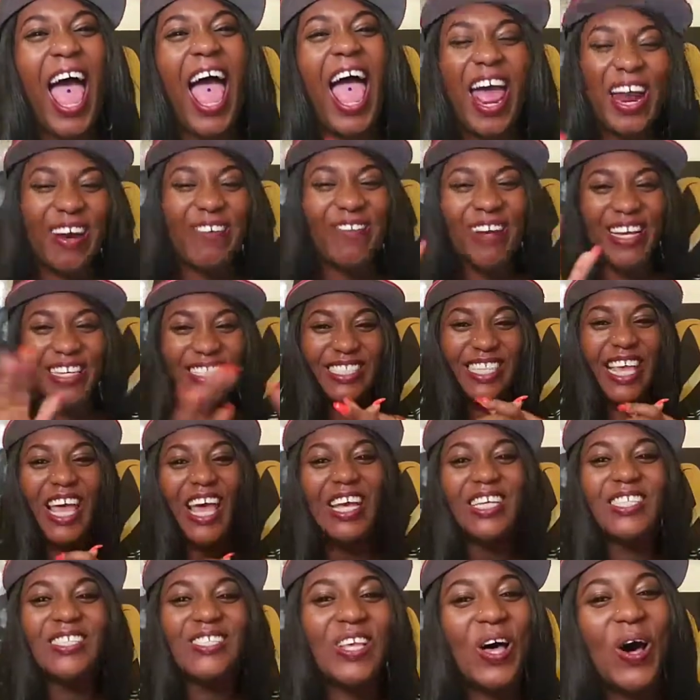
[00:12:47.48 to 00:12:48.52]
Anyways,
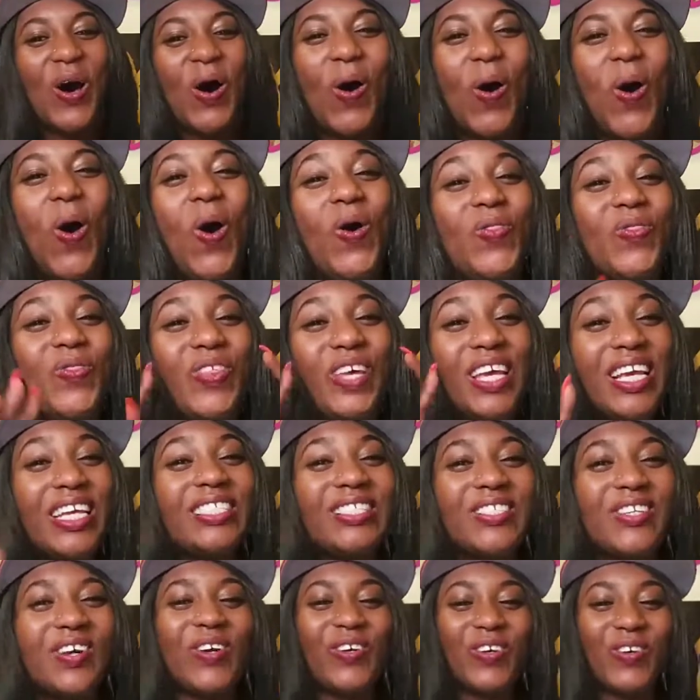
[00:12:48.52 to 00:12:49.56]
so
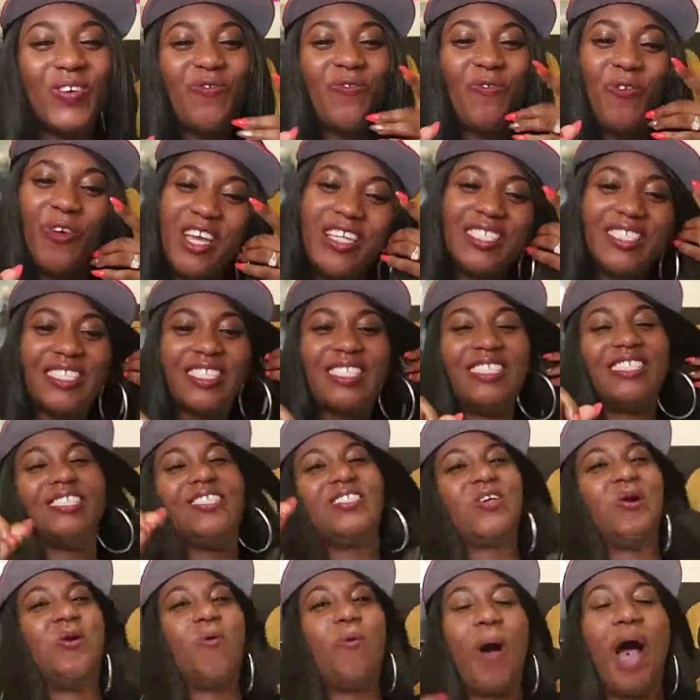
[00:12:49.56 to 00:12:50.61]
these are the
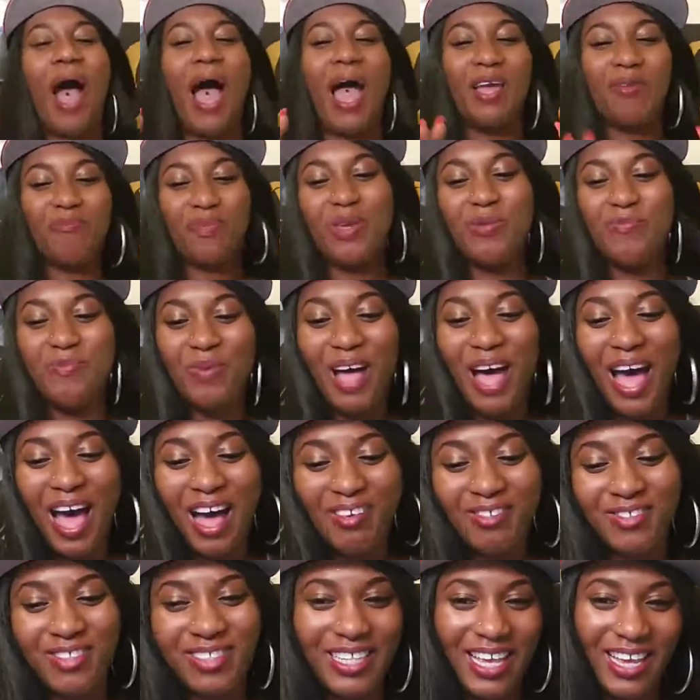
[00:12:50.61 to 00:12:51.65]
reasons why people
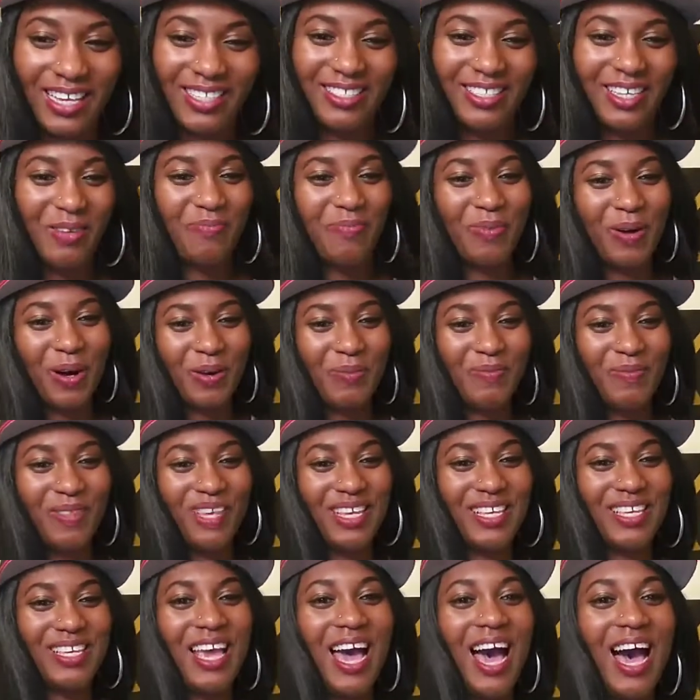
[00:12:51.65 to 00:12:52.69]
have sex in
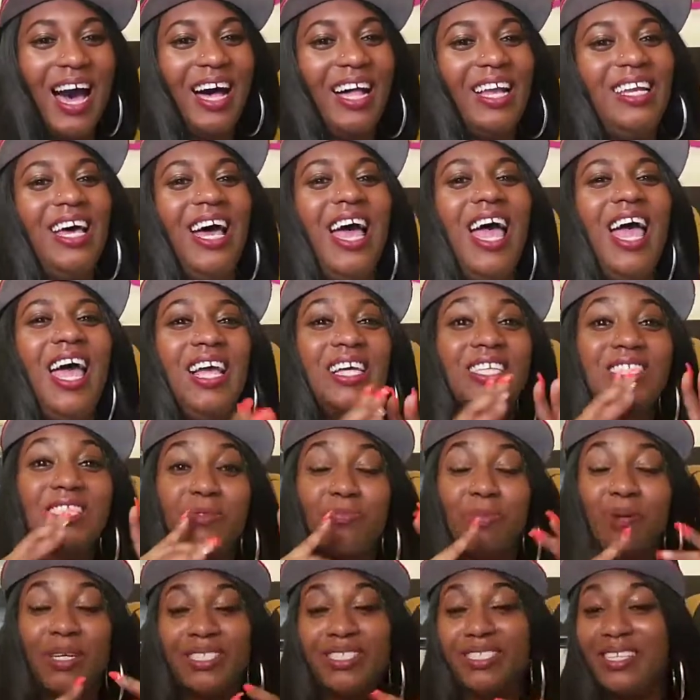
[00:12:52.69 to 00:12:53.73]
public, y'all.
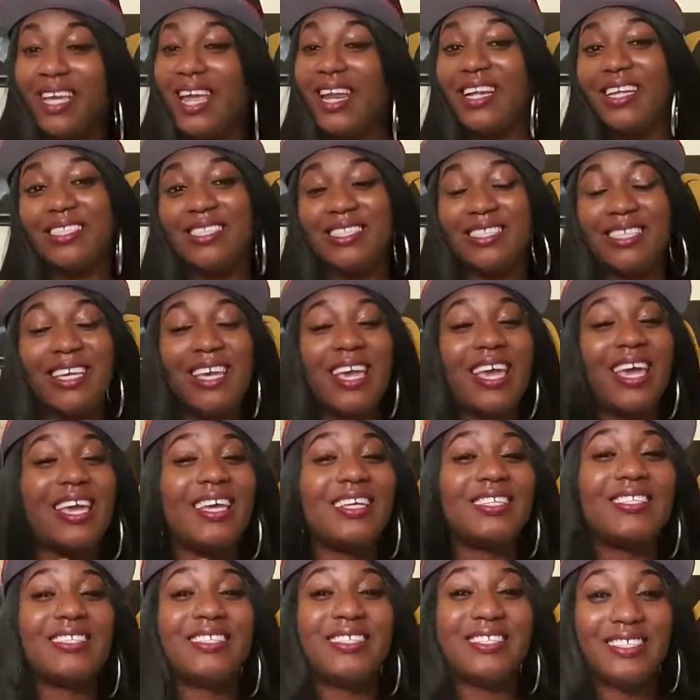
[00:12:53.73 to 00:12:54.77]
Spontaneity
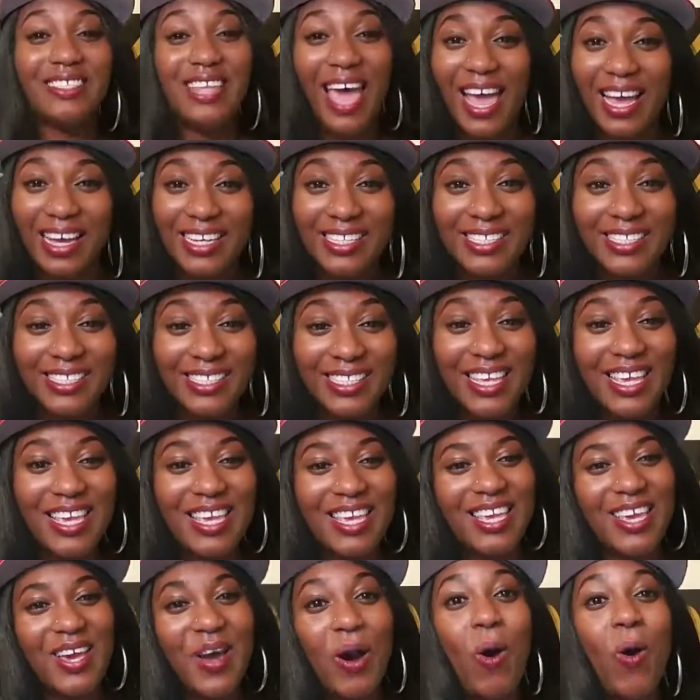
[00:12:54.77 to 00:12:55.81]
is
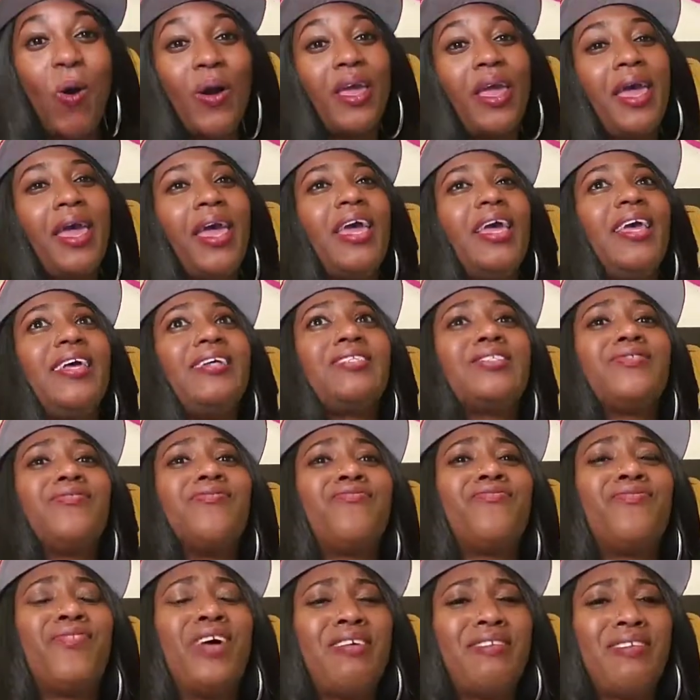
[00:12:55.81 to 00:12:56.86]
sexy, okay? It's
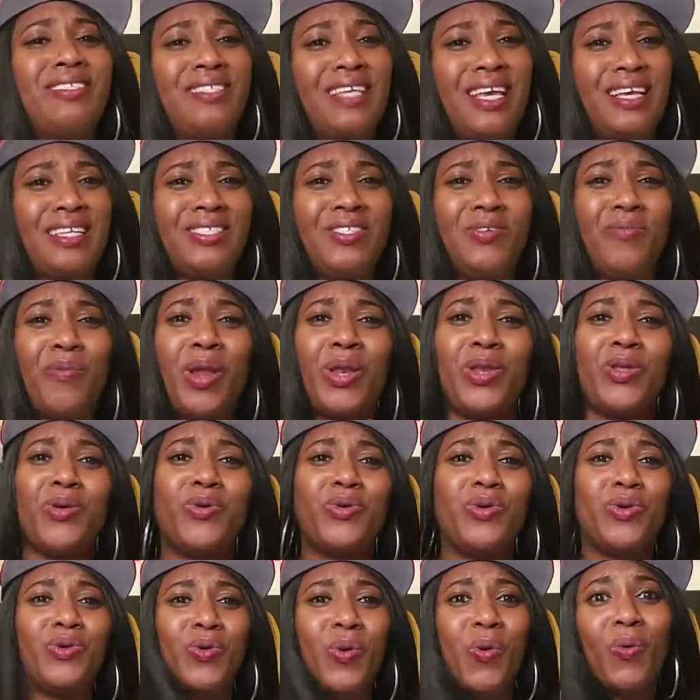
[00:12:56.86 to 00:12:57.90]
very sexy when you
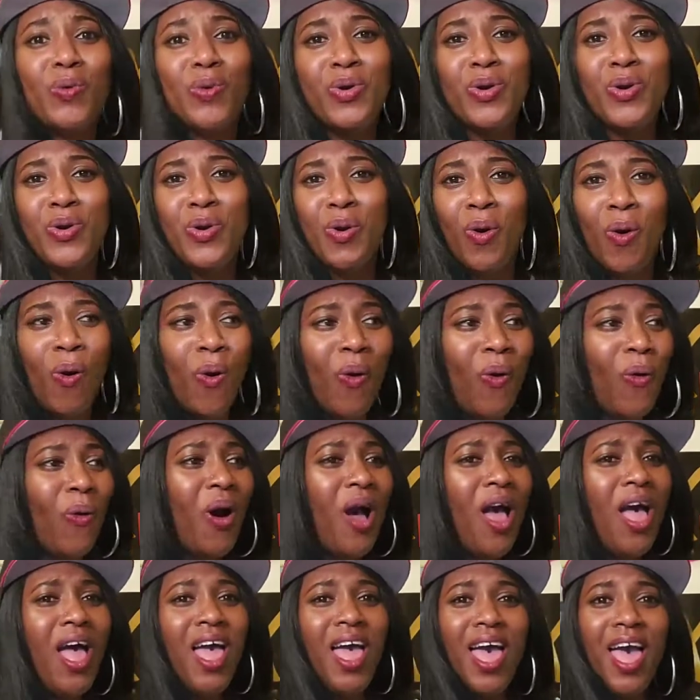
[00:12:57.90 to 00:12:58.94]
don't know
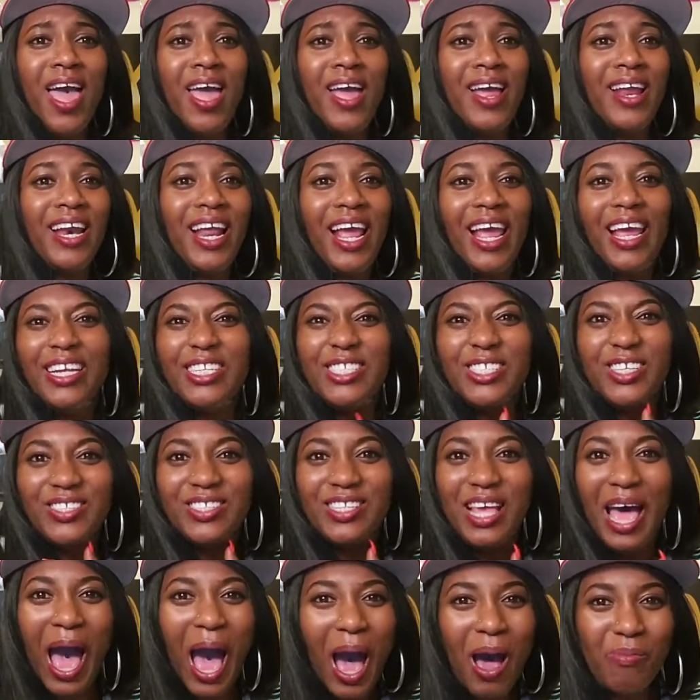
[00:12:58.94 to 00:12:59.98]
and it just
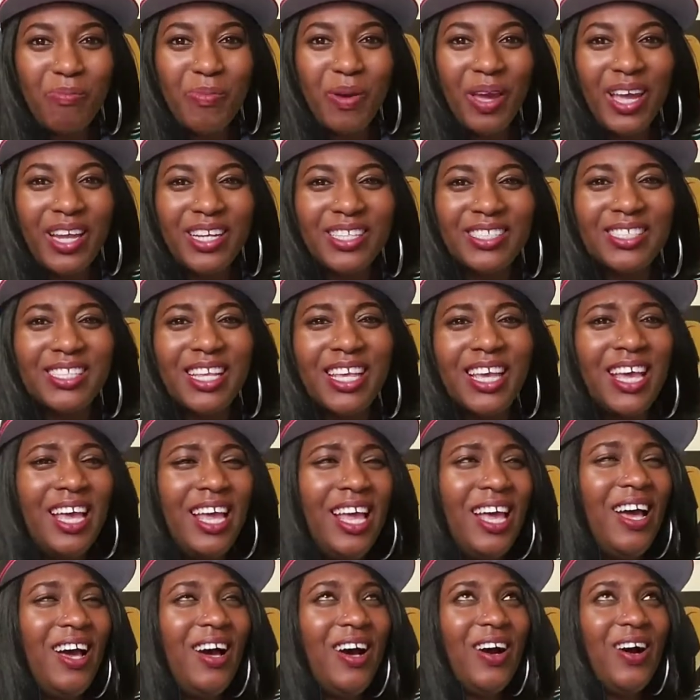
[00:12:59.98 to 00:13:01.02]
happens.
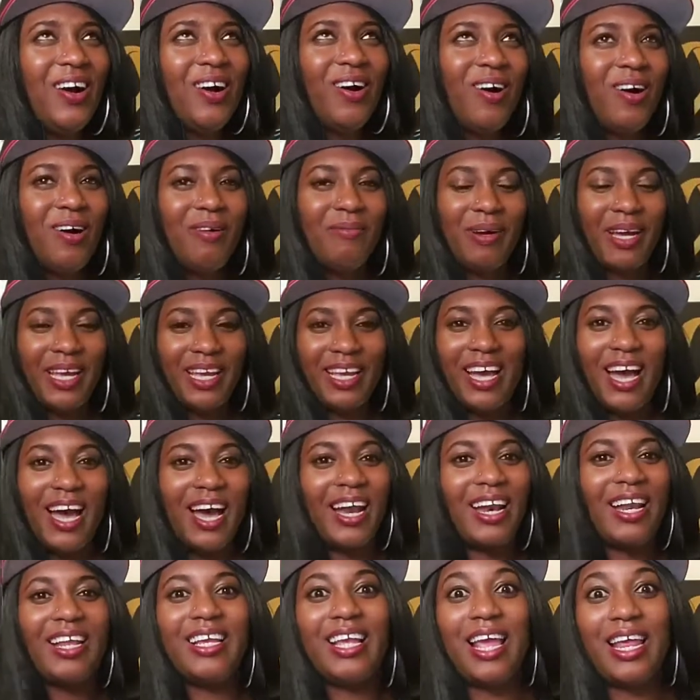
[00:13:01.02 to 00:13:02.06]
Oh my
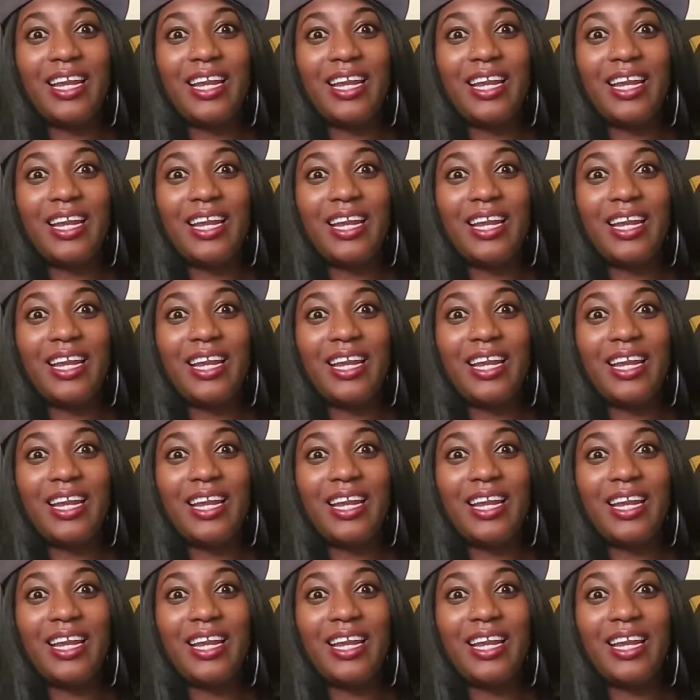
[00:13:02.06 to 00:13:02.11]
God.